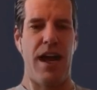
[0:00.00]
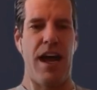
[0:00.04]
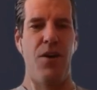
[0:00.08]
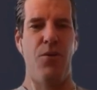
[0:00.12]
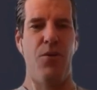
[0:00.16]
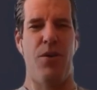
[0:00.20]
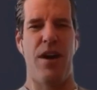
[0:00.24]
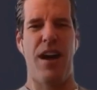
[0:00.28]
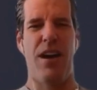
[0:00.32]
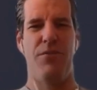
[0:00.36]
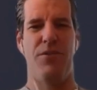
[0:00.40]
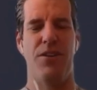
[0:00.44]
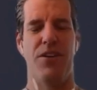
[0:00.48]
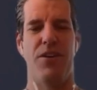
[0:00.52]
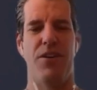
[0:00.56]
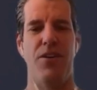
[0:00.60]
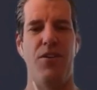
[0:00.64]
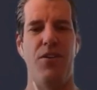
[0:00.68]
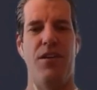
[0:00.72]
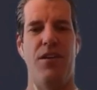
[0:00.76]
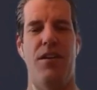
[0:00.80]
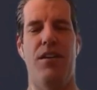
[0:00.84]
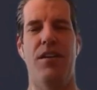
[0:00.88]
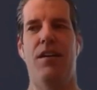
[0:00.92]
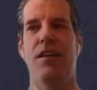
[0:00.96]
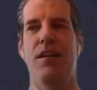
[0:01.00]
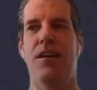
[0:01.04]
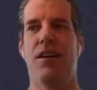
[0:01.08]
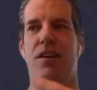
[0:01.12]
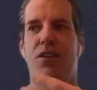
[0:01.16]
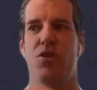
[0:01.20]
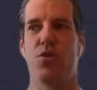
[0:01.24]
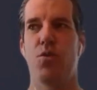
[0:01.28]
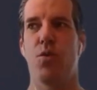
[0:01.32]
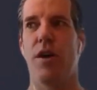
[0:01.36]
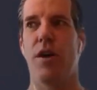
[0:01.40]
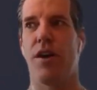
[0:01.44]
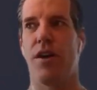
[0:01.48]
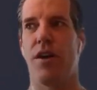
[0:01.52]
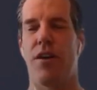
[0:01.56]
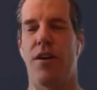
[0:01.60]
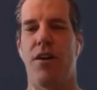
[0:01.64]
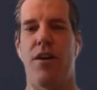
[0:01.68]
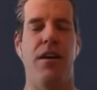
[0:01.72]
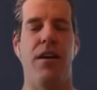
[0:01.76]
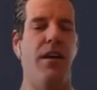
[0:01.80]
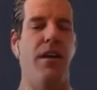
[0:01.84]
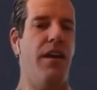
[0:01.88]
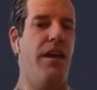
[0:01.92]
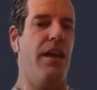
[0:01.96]
I don't want to have to go to
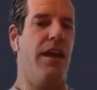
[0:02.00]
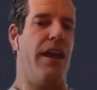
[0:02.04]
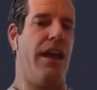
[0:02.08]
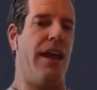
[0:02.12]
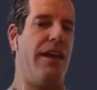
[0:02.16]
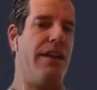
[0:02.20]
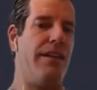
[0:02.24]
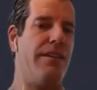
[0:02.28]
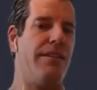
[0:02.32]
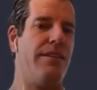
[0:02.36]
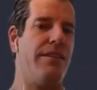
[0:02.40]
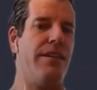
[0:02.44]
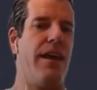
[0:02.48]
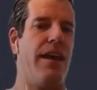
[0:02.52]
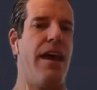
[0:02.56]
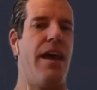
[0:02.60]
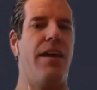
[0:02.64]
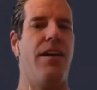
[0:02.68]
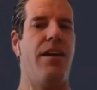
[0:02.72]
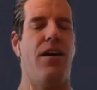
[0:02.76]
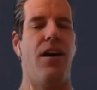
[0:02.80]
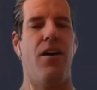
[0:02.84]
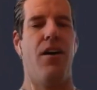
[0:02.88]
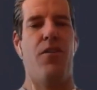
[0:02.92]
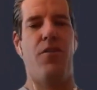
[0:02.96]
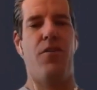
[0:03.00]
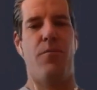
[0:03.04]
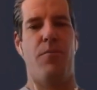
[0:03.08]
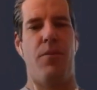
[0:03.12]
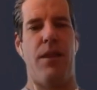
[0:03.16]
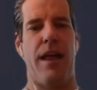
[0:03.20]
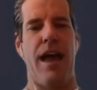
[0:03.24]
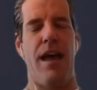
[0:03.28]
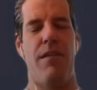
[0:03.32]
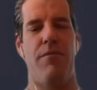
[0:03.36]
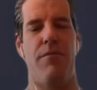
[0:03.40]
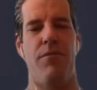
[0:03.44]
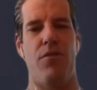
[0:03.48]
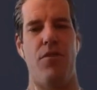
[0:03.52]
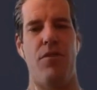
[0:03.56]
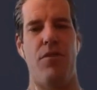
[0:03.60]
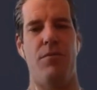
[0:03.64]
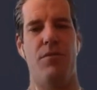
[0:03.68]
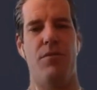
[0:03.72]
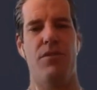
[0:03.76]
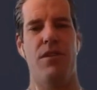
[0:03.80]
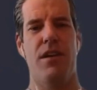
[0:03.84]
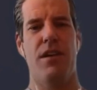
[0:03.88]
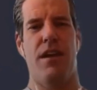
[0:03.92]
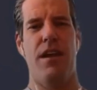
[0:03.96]
Twitter and ten other
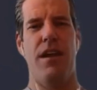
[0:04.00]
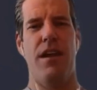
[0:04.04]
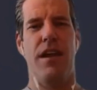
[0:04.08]
platforms.